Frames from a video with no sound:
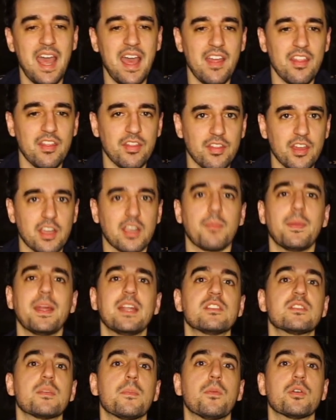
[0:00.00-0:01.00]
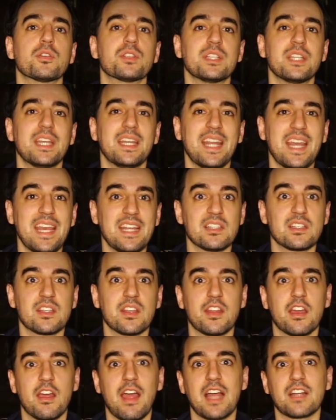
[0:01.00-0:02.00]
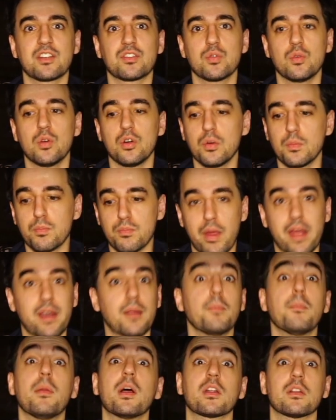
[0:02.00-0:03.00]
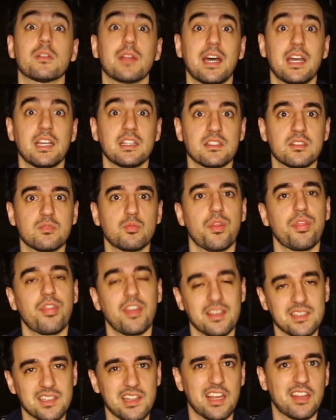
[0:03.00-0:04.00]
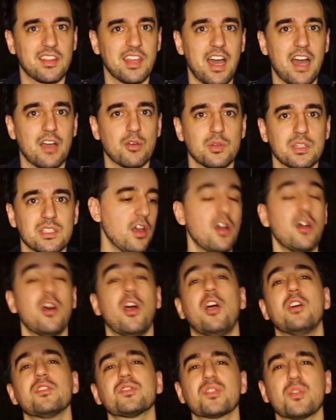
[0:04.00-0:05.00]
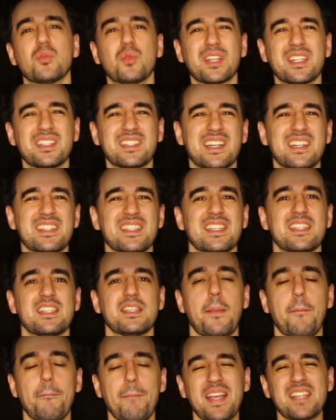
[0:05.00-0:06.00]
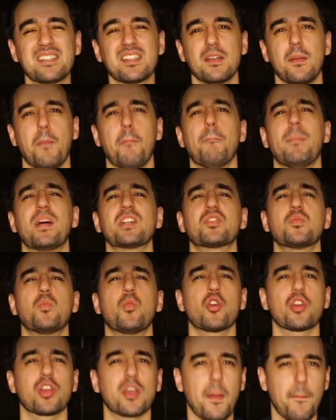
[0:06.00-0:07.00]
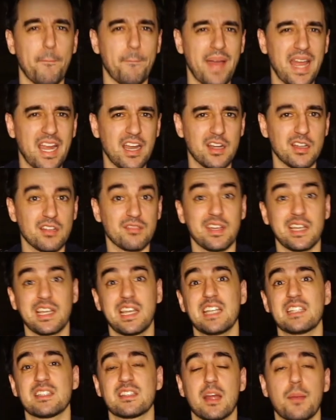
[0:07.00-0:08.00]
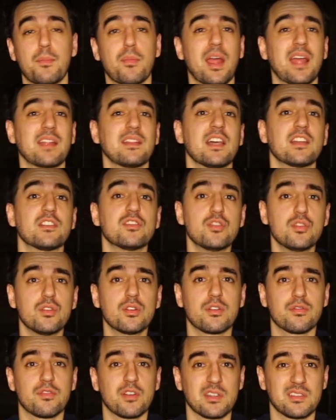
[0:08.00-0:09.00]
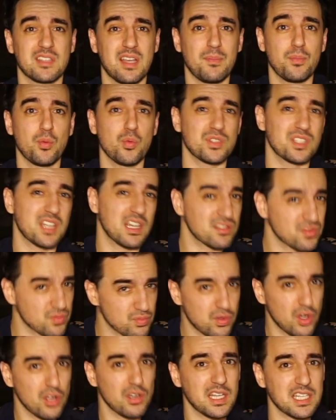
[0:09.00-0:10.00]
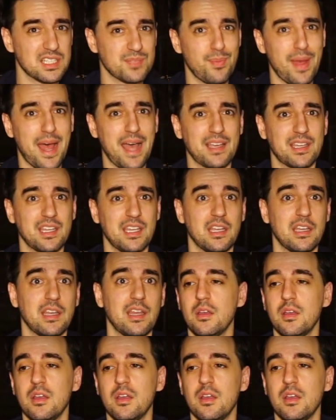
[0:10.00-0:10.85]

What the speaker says: They're committed to pushing it into their actual bread and butter lines with things like the Aquas. Also, what it does is it makes it much more competitive against a brand like Tudor, for example, which has Rolex backing.